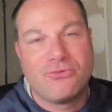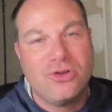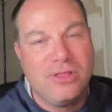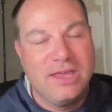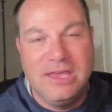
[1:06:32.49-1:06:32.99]

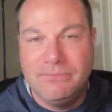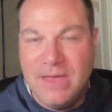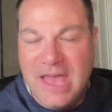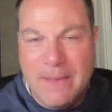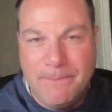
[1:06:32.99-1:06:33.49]
really,
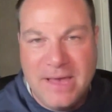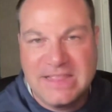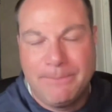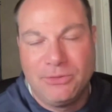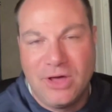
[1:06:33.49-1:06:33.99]
it picked
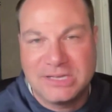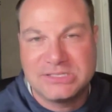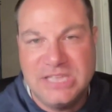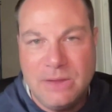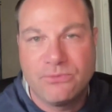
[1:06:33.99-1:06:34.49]
up a lot of
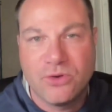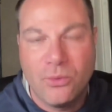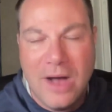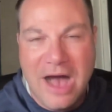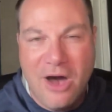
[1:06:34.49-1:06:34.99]
steam for a
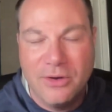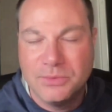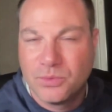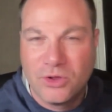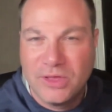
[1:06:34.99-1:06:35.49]
while. It
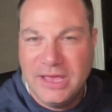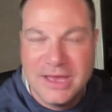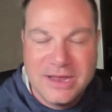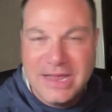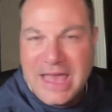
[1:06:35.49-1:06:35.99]
really
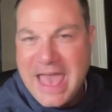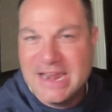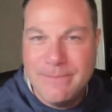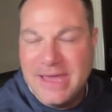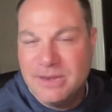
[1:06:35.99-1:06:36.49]

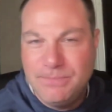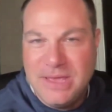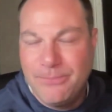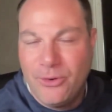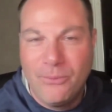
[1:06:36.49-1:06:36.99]
animated
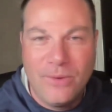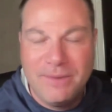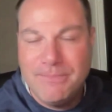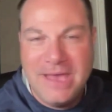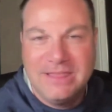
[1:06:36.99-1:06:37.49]
people and
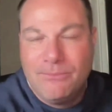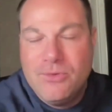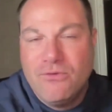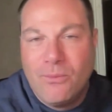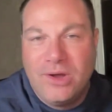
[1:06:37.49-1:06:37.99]
what made them
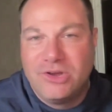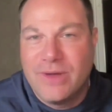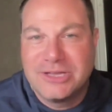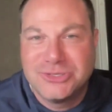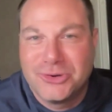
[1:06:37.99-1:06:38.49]
move in one
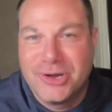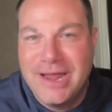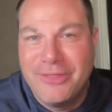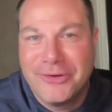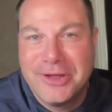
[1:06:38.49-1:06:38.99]
direction or
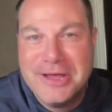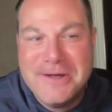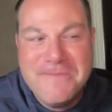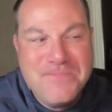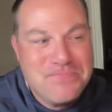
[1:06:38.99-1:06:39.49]
another.
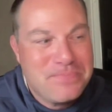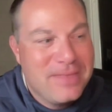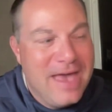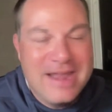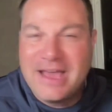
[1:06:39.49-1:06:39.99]

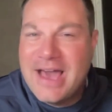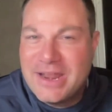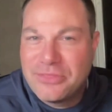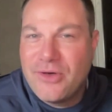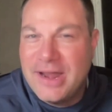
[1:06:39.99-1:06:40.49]
And I kind
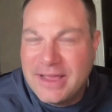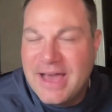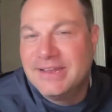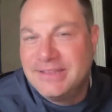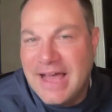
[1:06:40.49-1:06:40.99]
of thought it
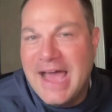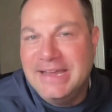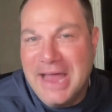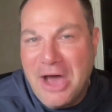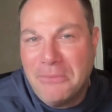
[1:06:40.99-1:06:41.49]
kind of died
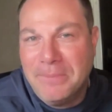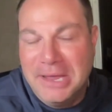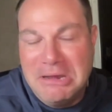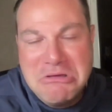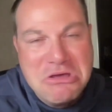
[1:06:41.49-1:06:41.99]
down, but